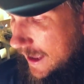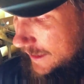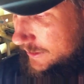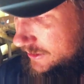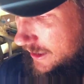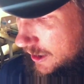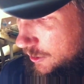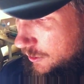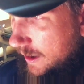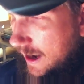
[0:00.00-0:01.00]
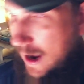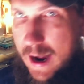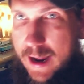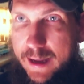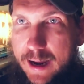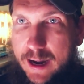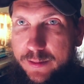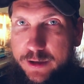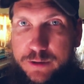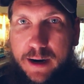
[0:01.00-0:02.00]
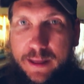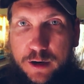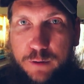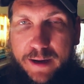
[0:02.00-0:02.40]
And so the trailer